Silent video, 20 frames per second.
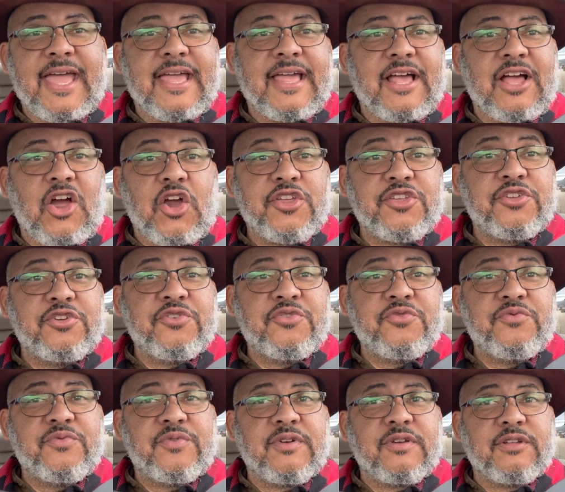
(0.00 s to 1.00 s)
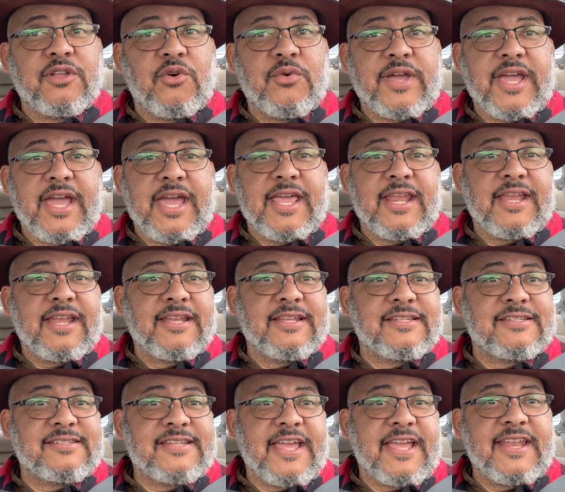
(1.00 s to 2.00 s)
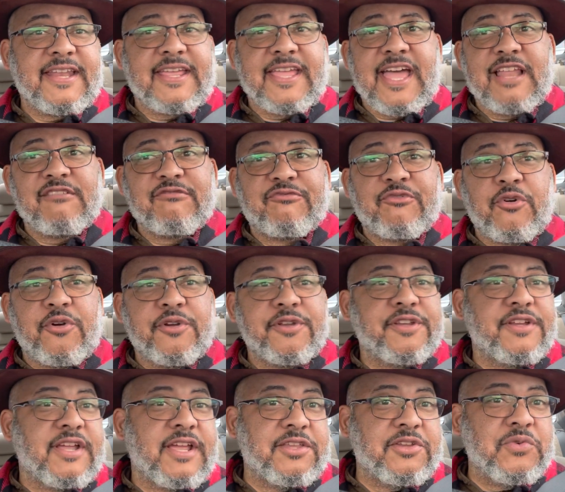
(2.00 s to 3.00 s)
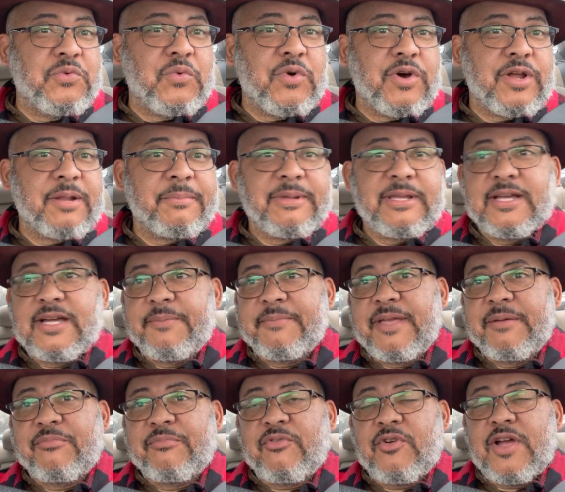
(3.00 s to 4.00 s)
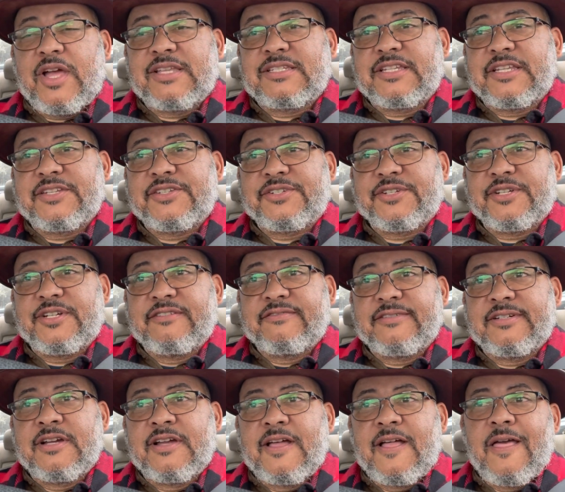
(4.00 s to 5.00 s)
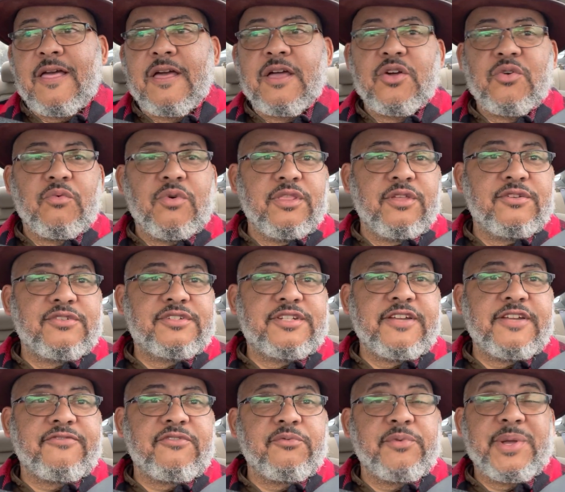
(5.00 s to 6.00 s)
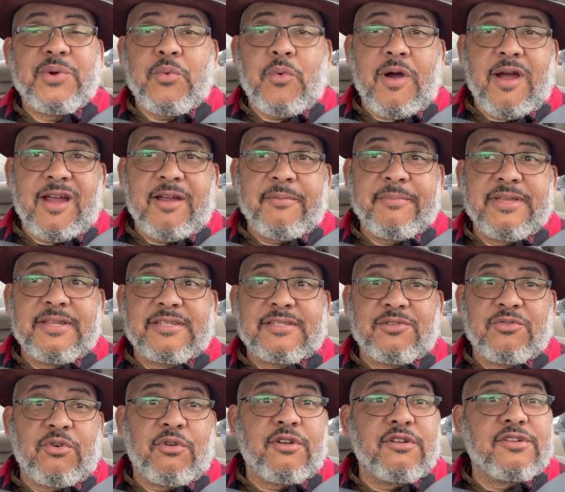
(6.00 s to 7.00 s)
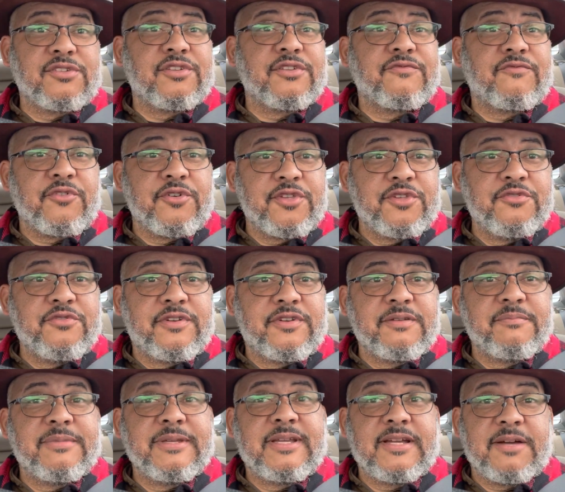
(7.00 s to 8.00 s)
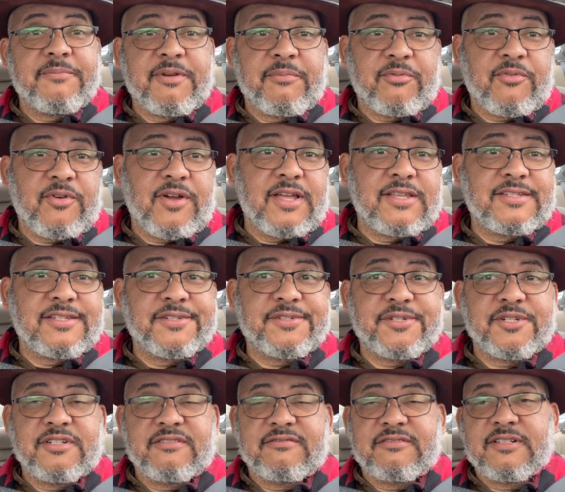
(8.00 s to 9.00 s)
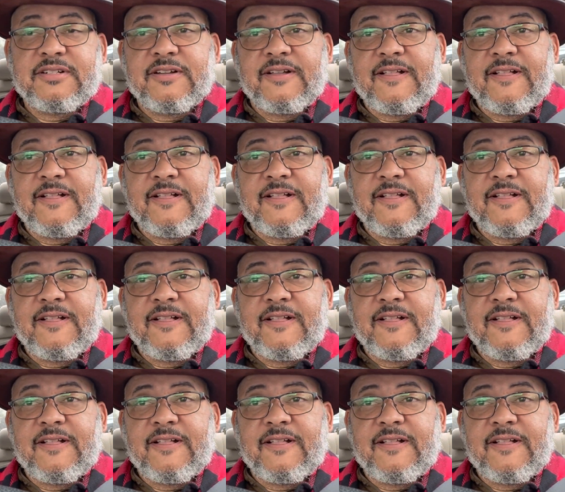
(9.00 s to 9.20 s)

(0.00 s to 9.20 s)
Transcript: Are you located in the state of California and you want to become a process server? Well, there's different requirements in order for you can become a process server.